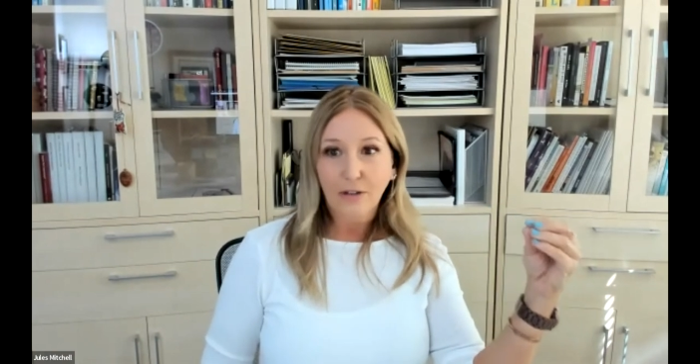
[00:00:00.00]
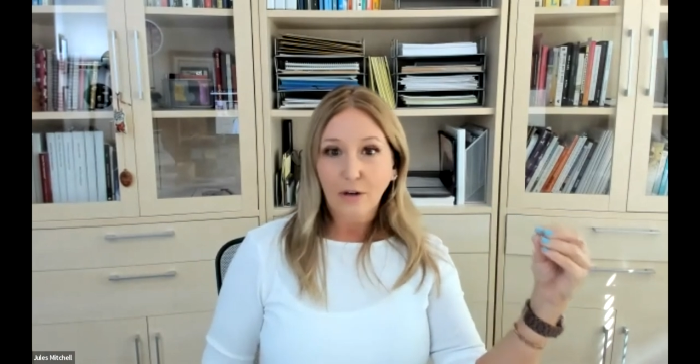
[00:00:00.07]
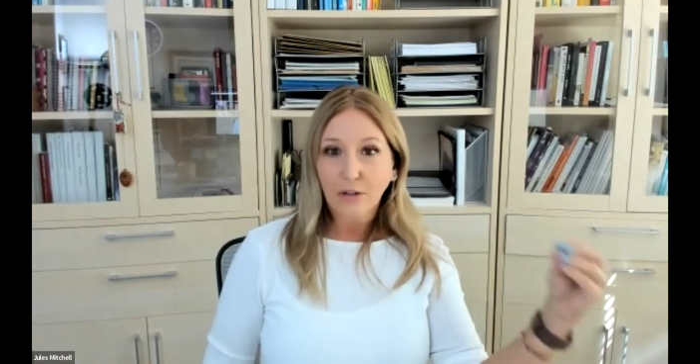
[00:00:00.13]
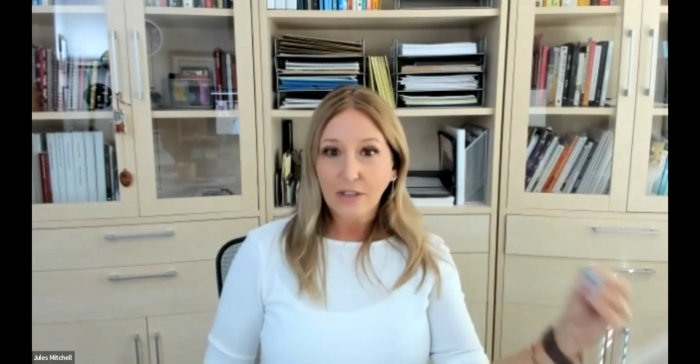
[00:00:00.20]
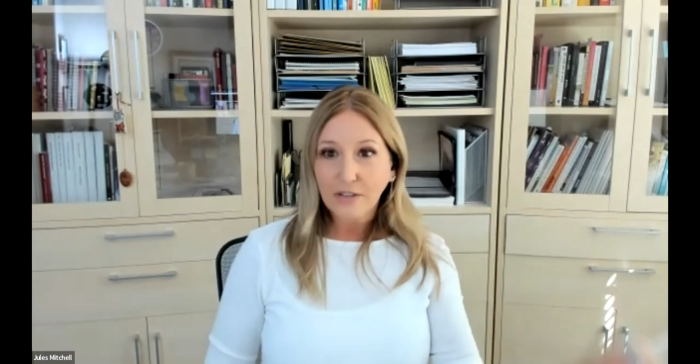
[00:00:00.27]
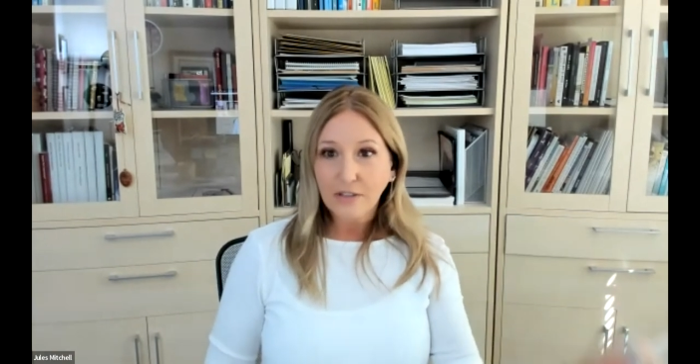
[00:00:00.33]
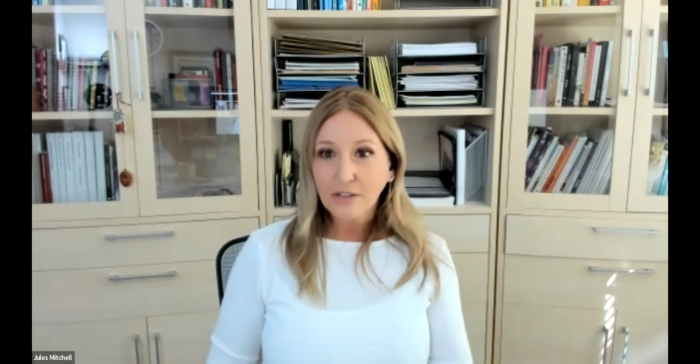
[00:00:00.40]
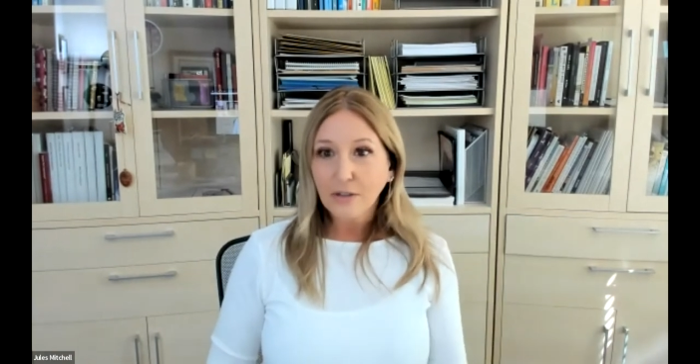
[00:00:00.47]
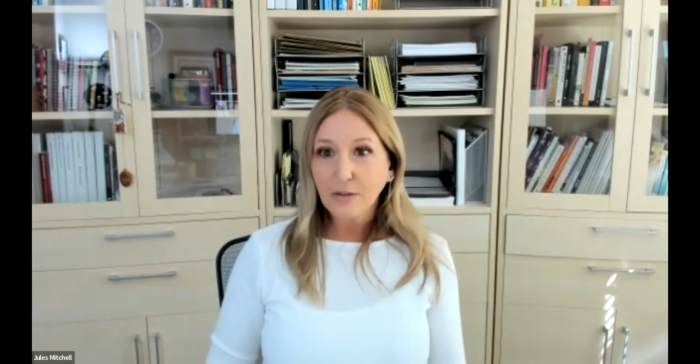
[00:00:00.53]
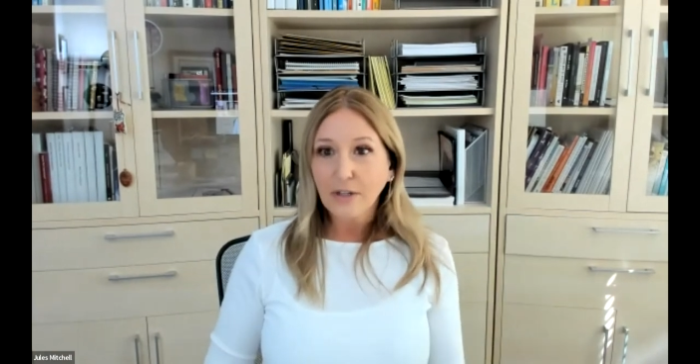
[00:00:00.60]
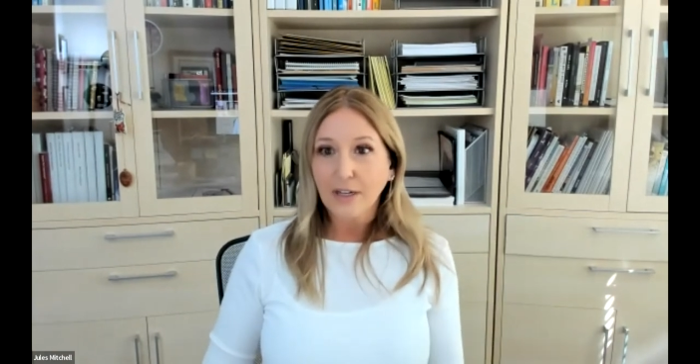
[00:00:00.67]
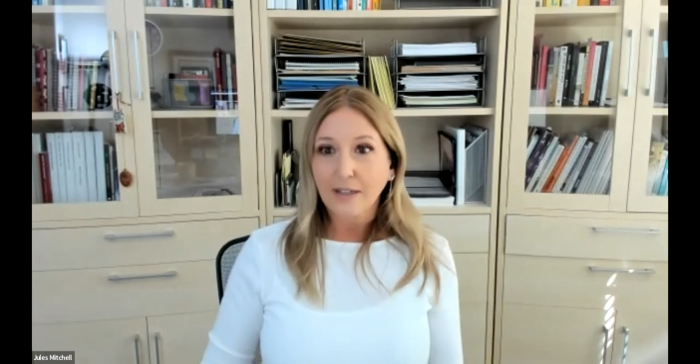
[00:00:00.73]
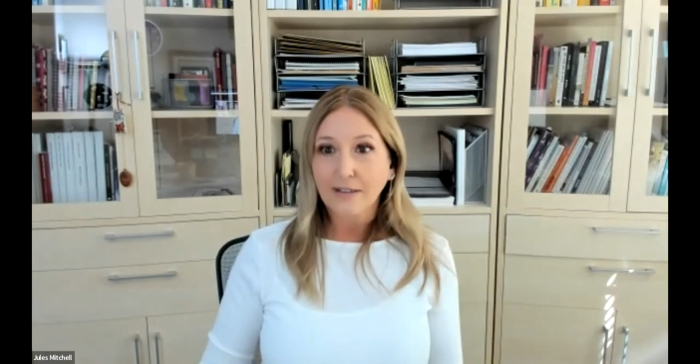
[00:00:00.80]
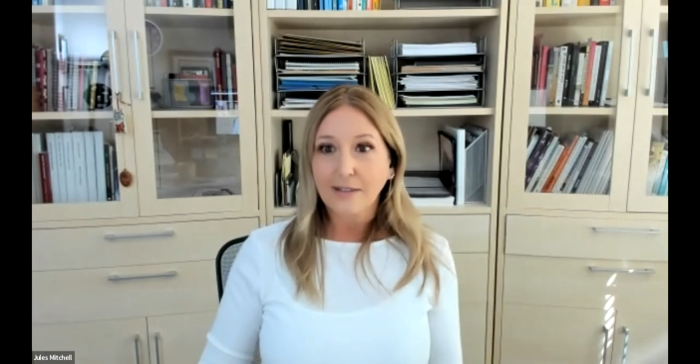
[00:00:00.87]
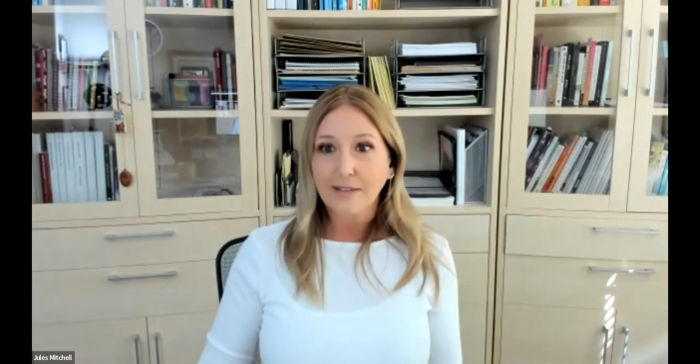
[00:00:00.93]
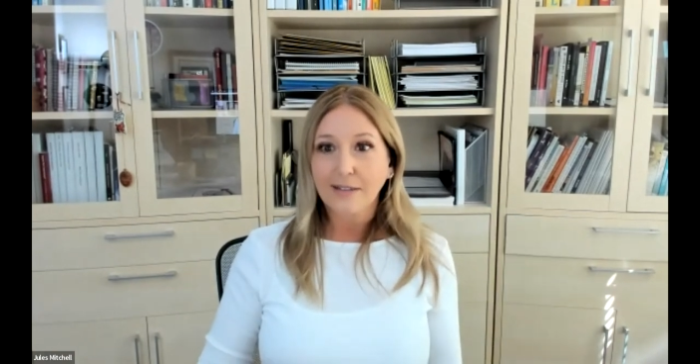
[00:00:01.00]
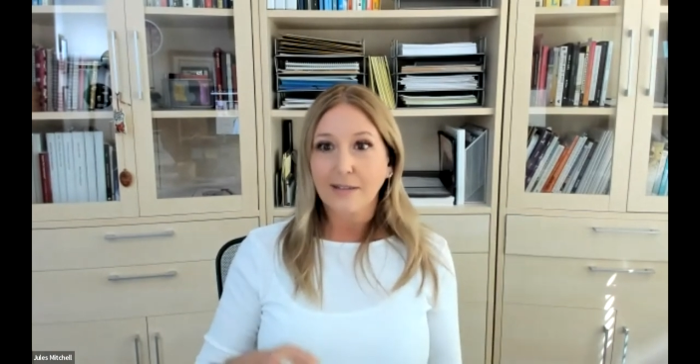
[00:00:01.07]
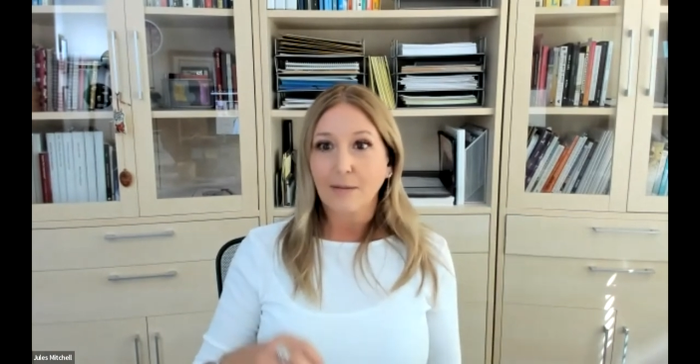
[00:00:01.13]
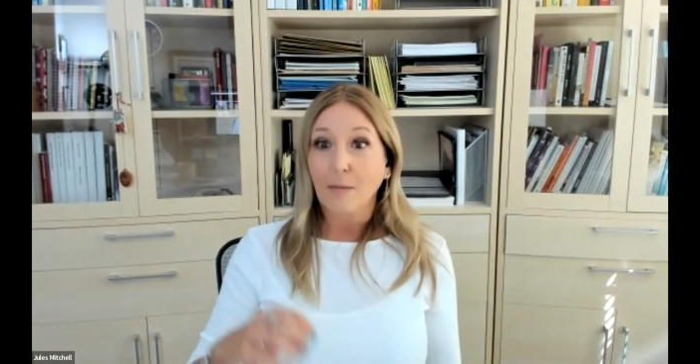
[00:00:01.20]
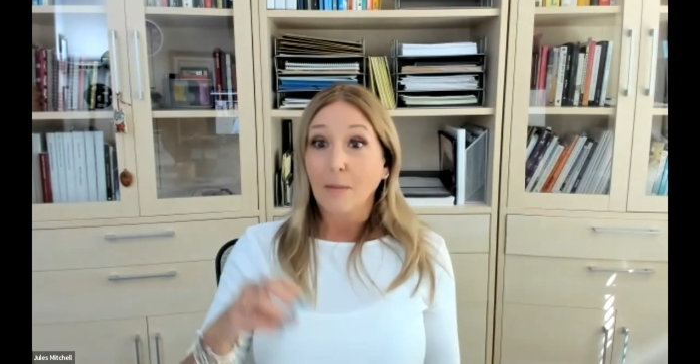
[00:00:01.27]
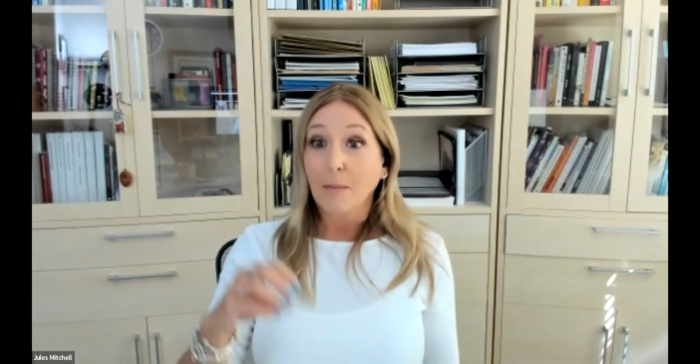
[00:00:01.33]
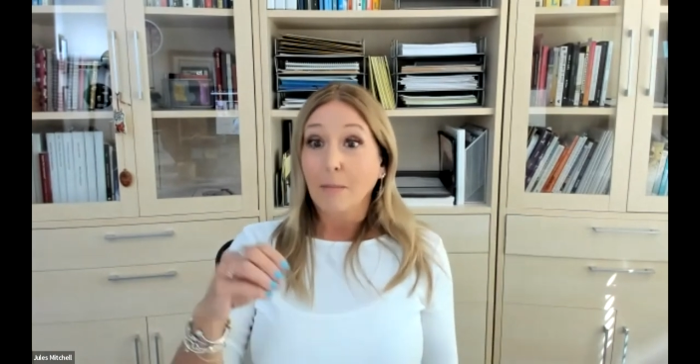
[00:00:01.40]
yoga
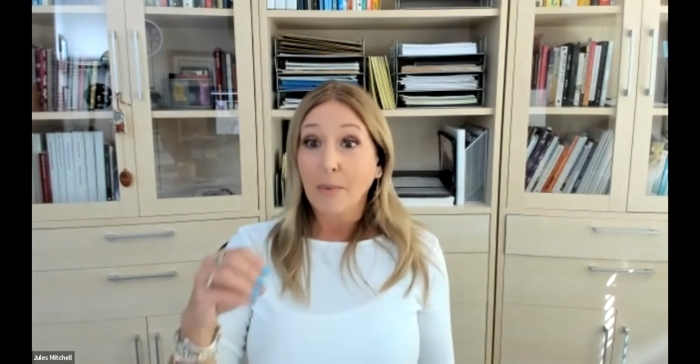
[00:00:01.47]
students,